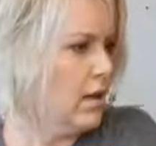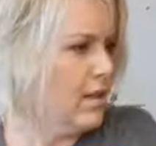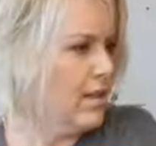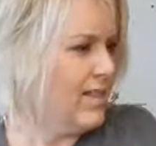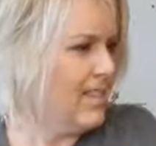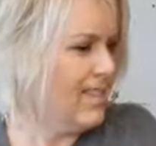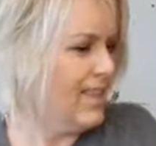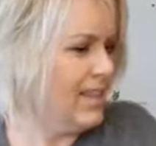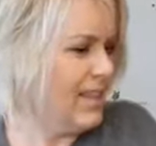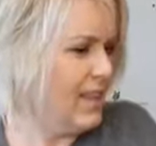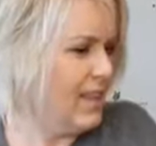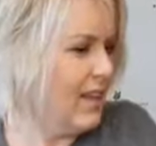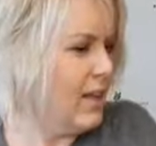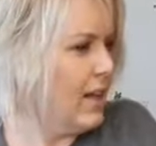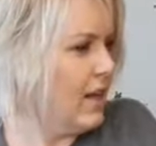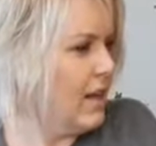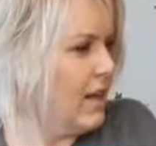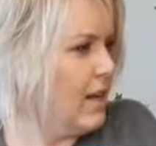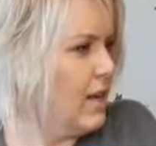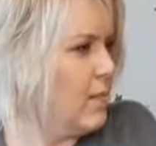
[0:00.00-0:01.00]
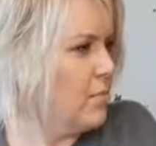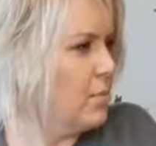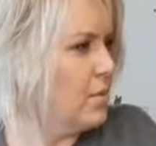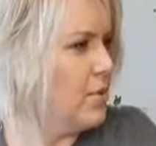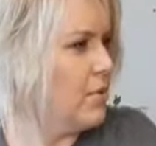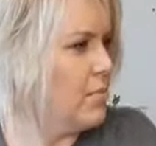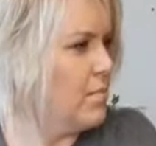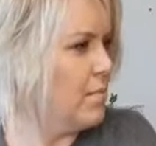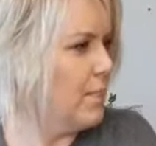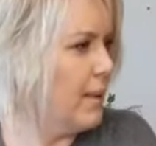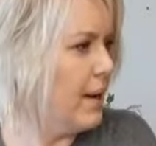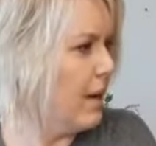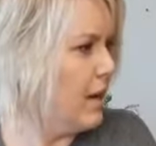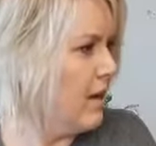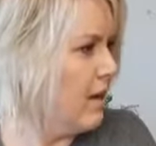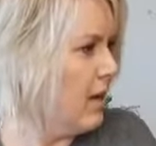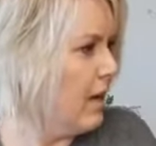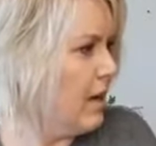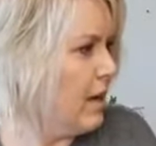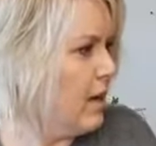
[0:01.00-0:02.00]
I think I need a
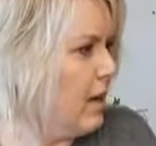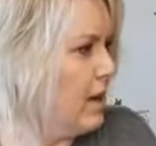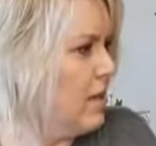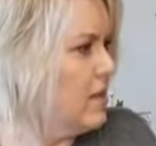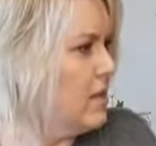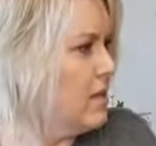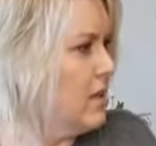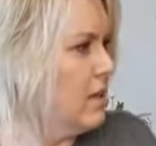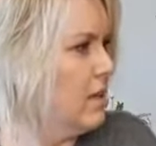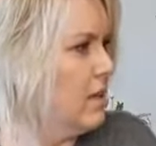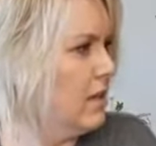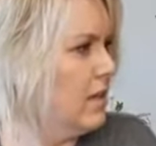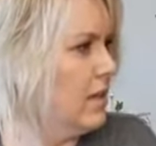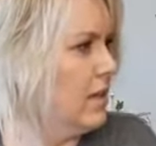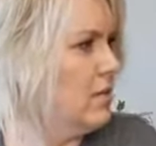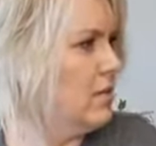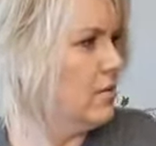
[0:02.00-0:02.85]
blueberry, ideally.